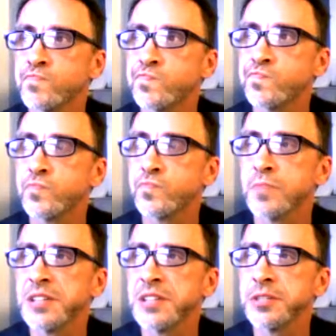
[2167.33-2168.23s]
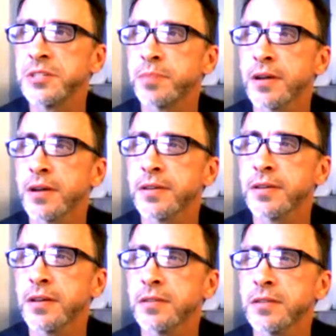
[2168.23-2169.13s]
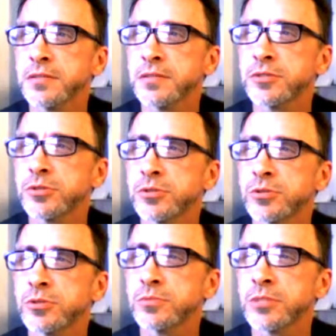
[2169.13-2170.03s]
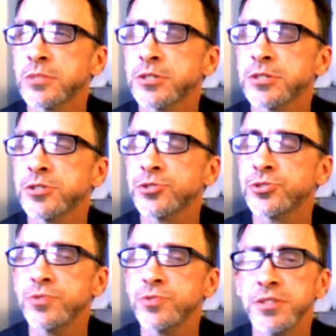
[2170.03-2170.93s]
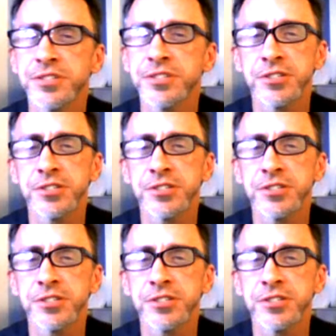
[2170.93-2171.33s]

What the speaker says: Mad City Podcast, Mad City Streets,